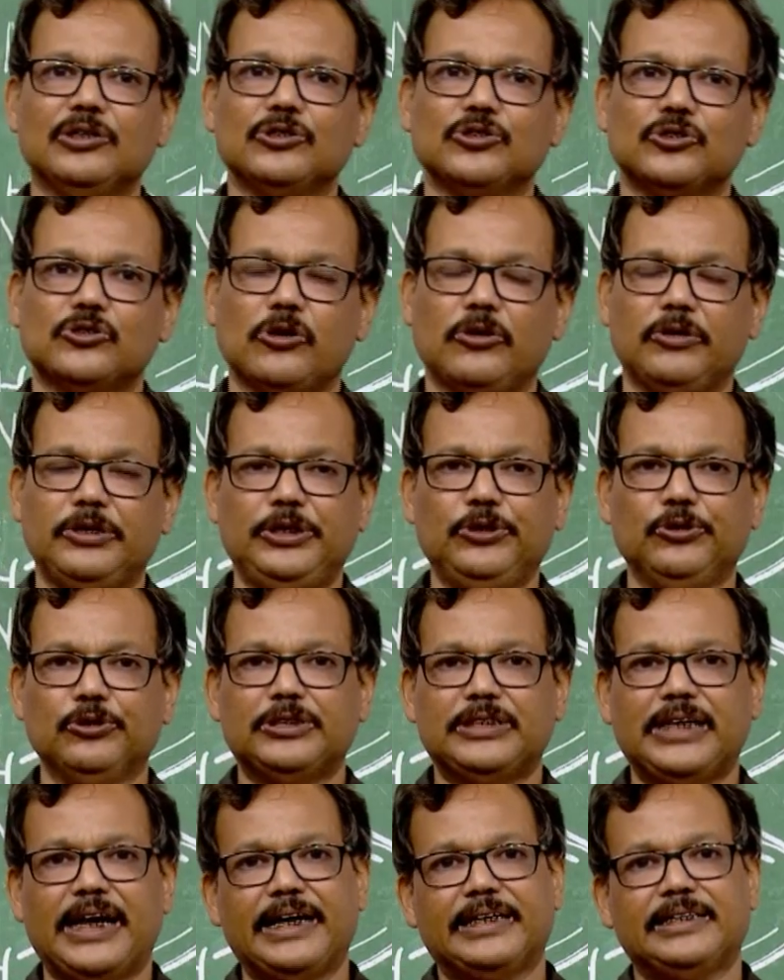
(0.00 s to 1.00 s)
So, you
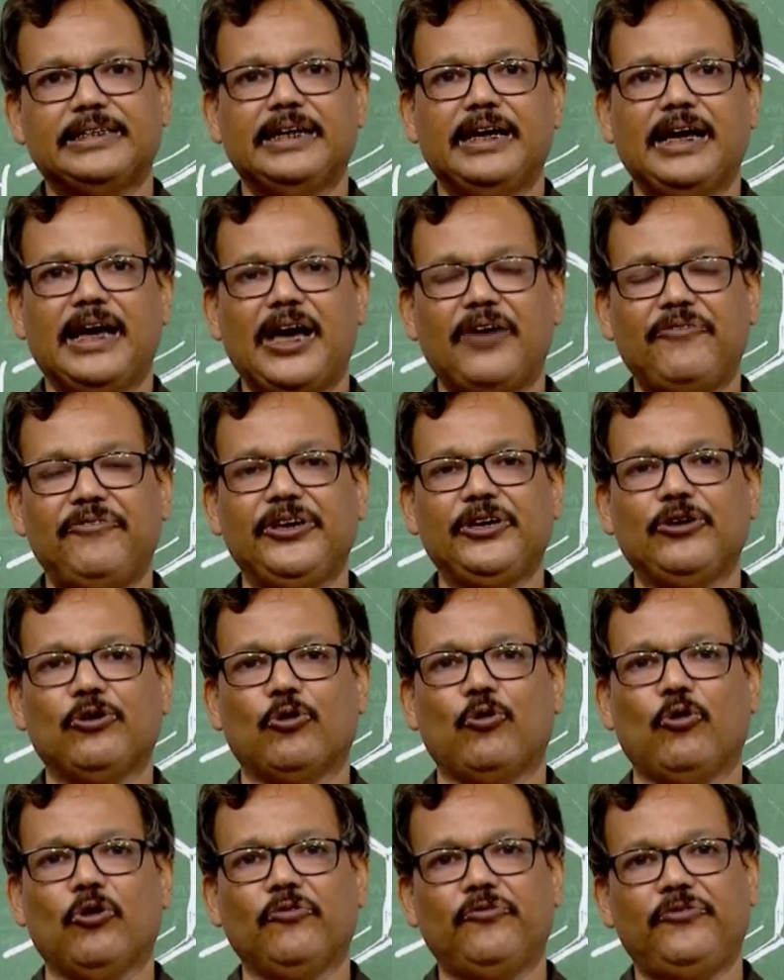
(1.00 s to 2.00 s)
start having your
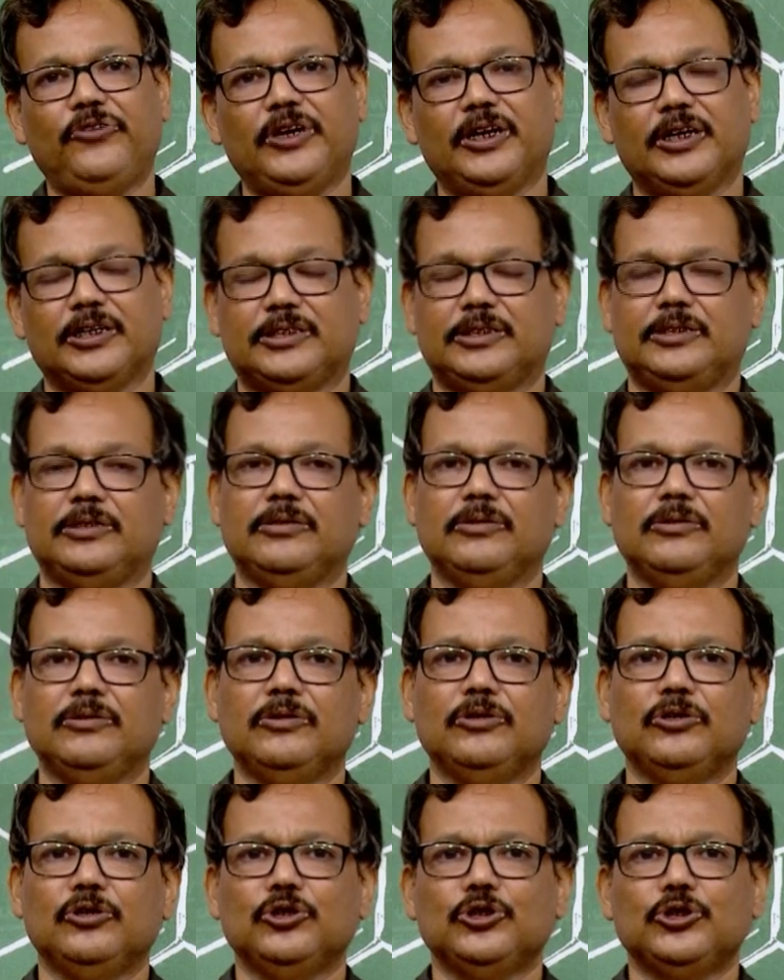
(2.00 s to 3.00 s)
own fears.
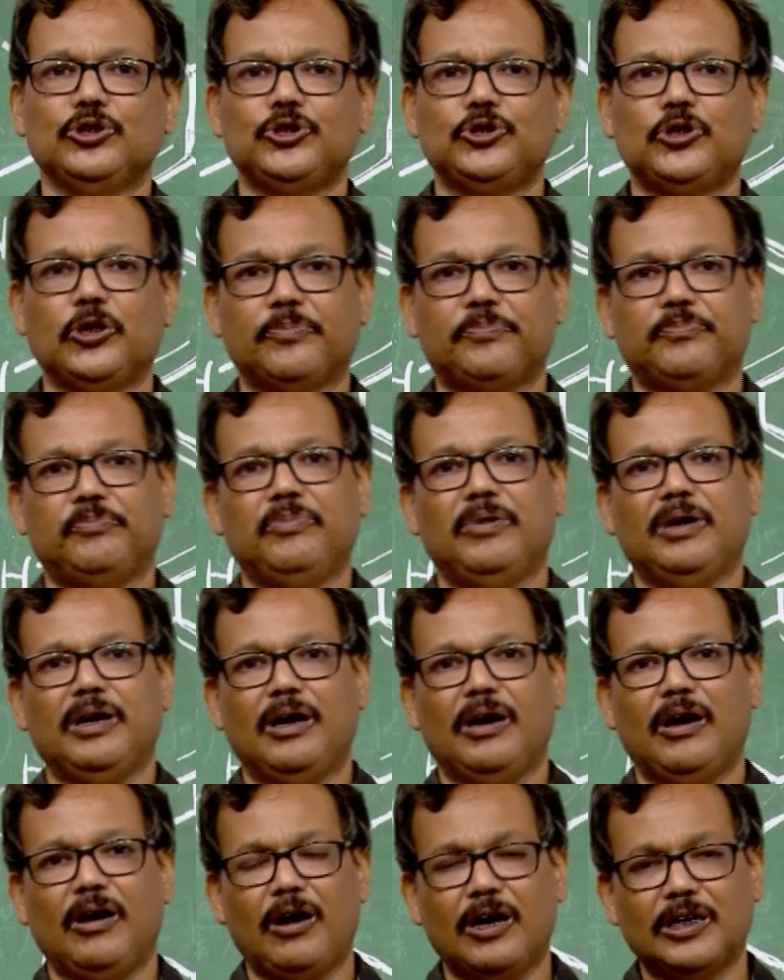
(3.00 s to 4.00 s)
So,
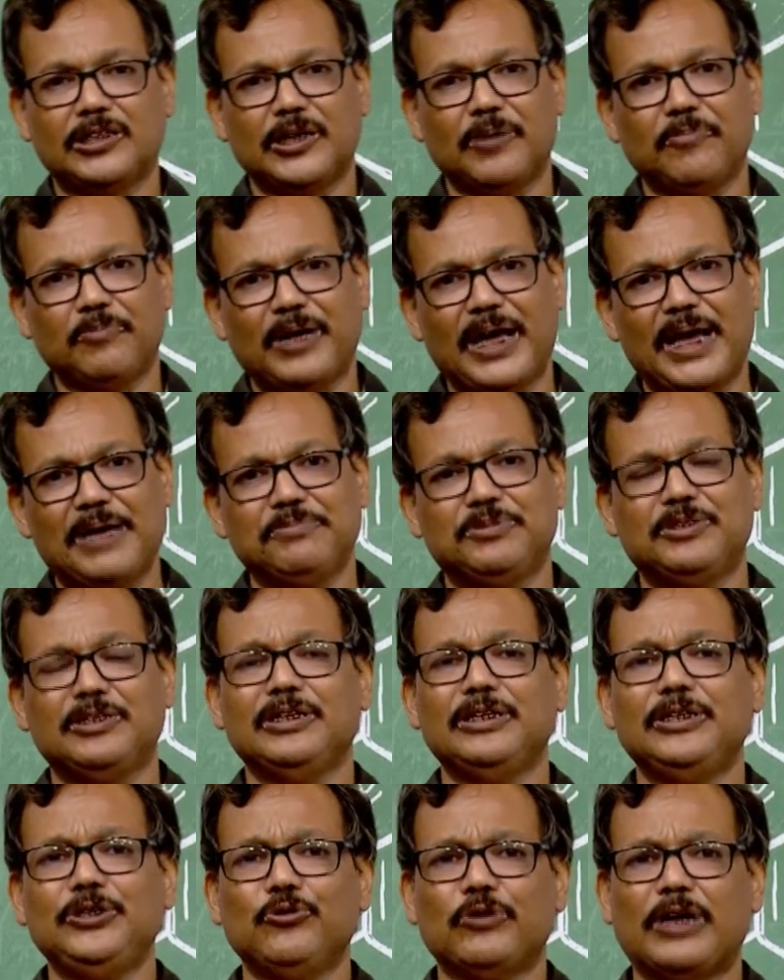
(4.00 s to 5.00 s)
or sometimes
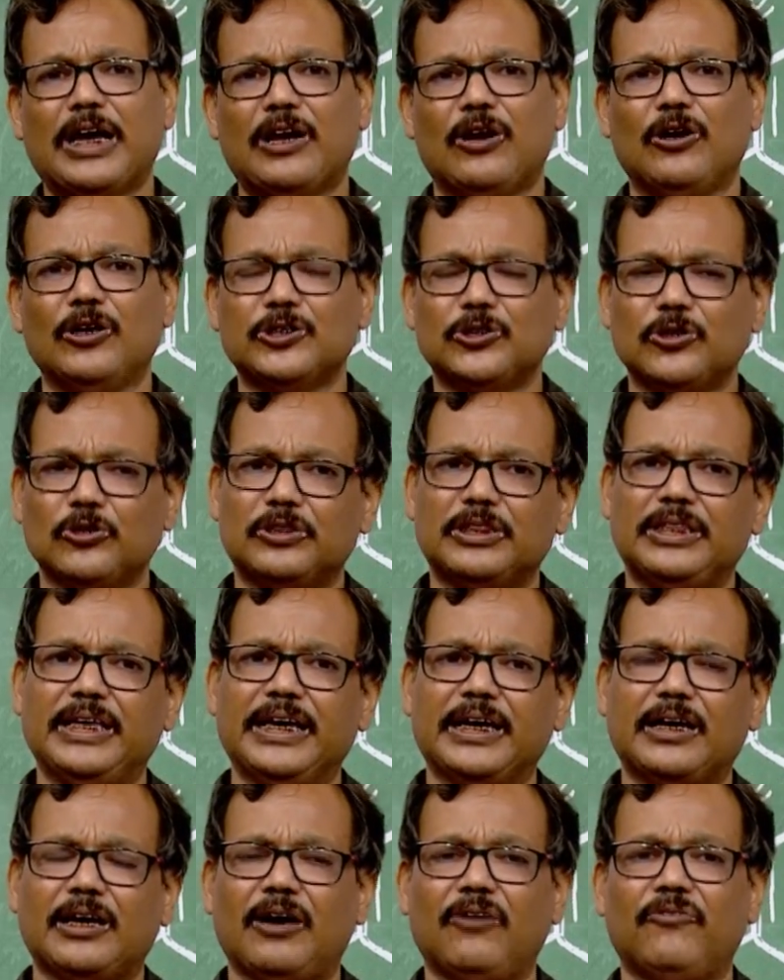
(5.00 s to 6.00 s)
you can also
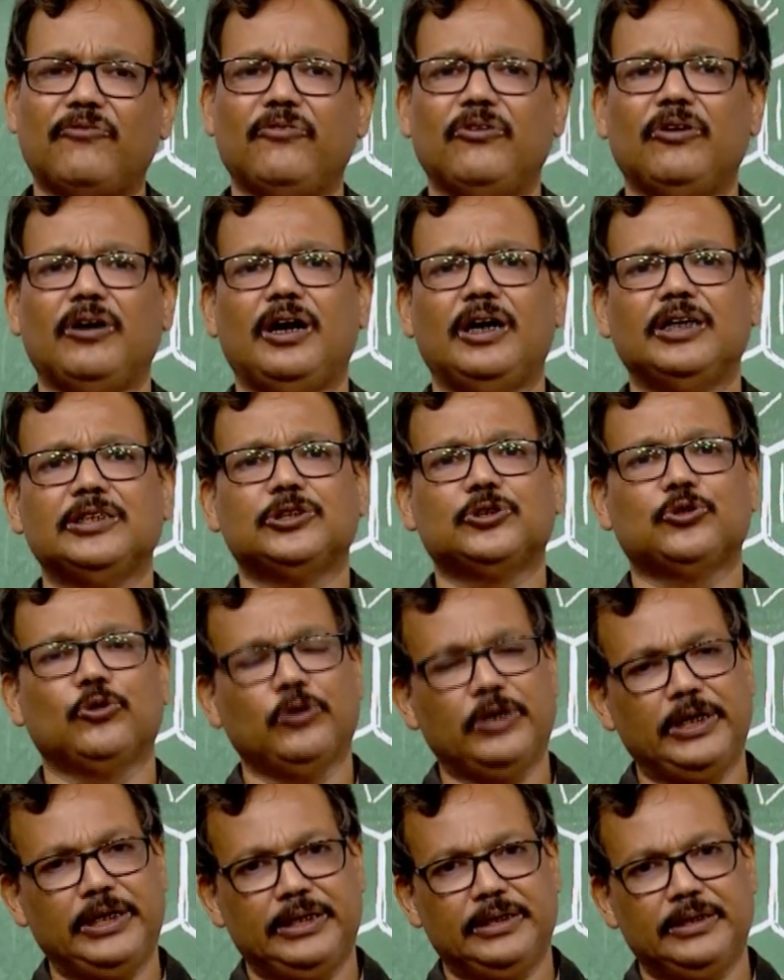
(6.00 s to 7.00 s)
think of a
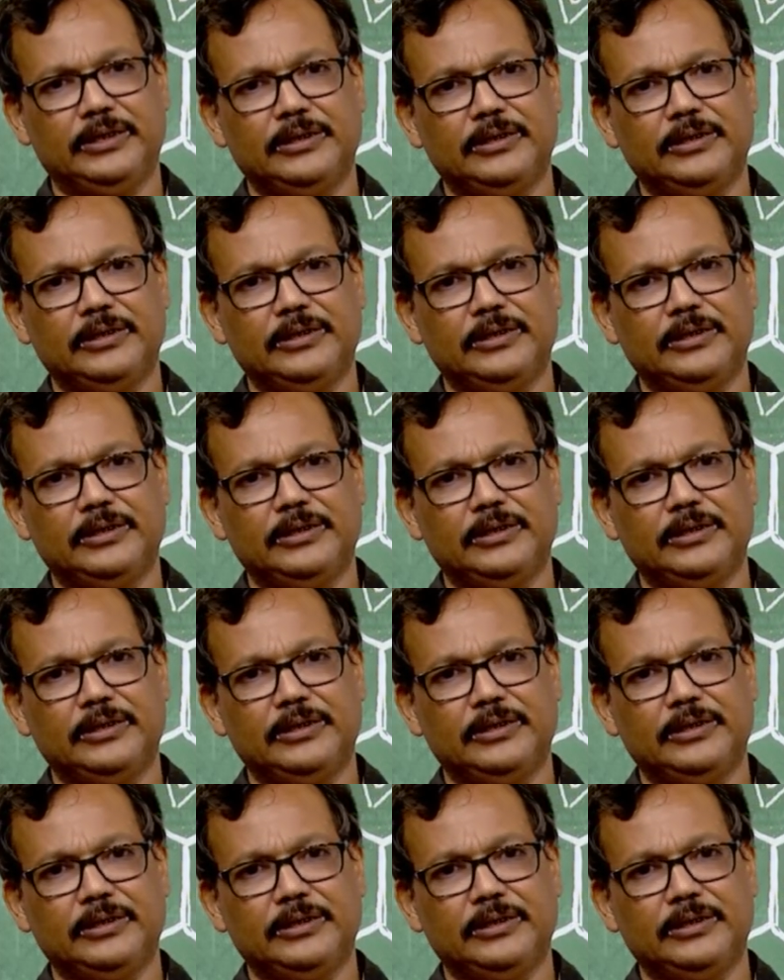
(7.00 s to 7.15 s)
story.